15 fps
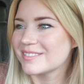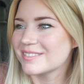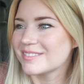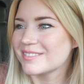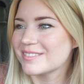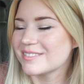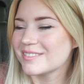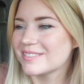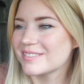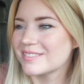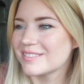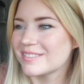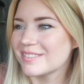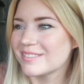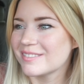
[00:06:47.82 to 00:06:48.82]

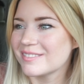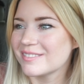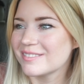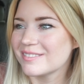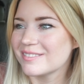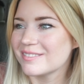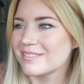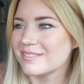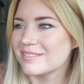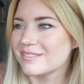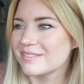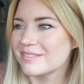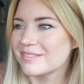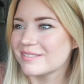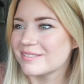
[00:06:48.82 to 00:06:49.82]

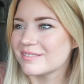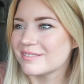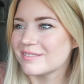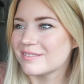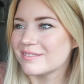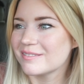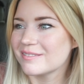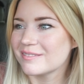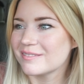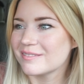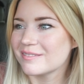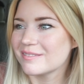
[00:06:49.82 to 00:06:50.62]
The person shown says nothing.